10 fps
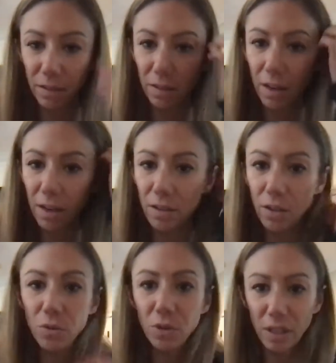and
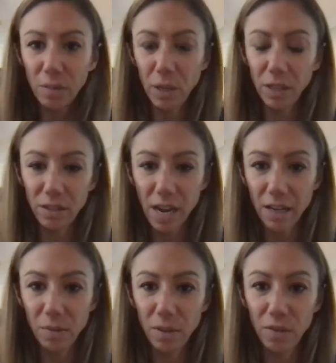user experience
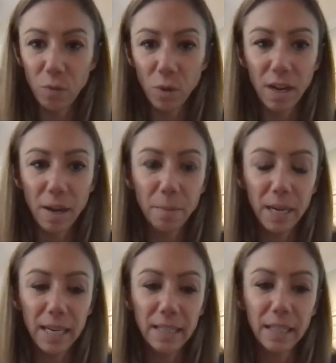documents for
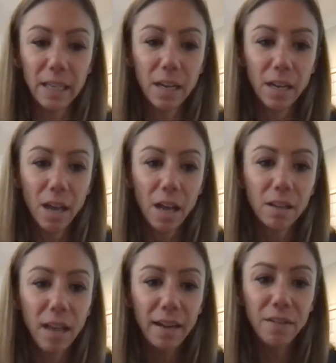companies. And a
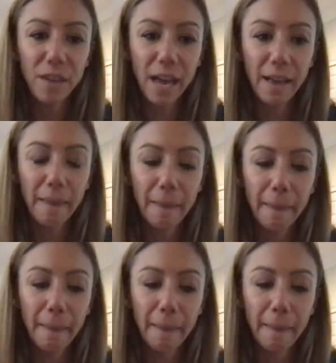lot of that